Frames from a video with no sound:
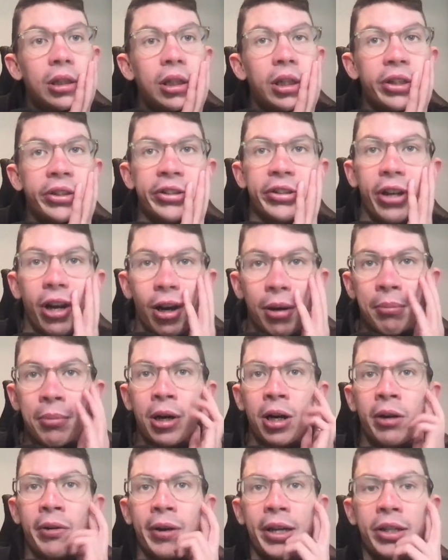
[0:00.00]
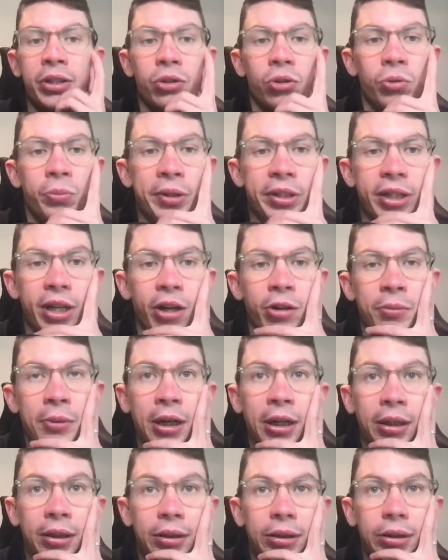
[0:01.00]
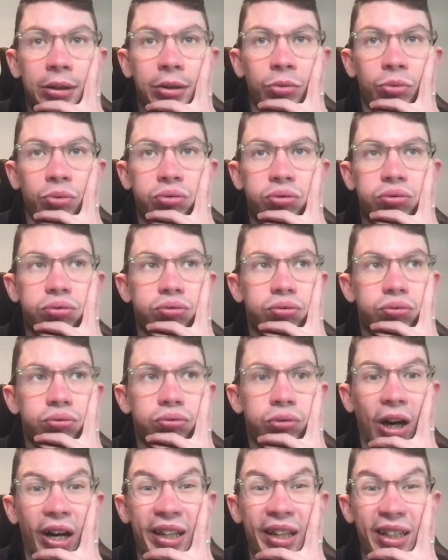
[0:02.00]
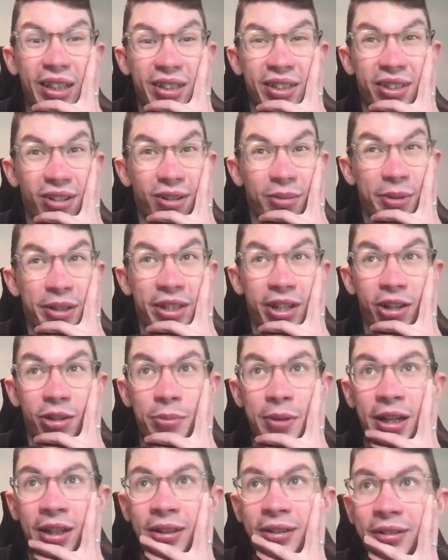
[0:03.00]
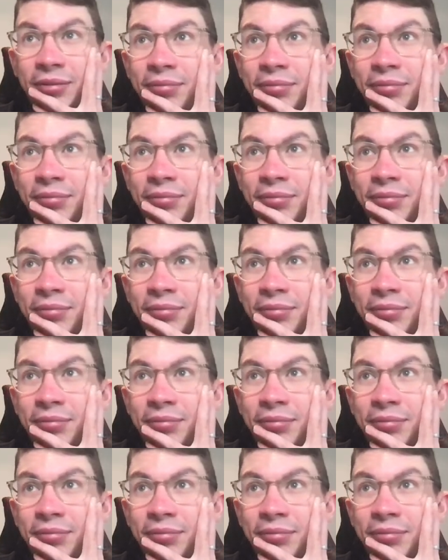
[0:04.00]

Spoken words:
Start Mahrez or Mitoma? I think I'd start Mitoma.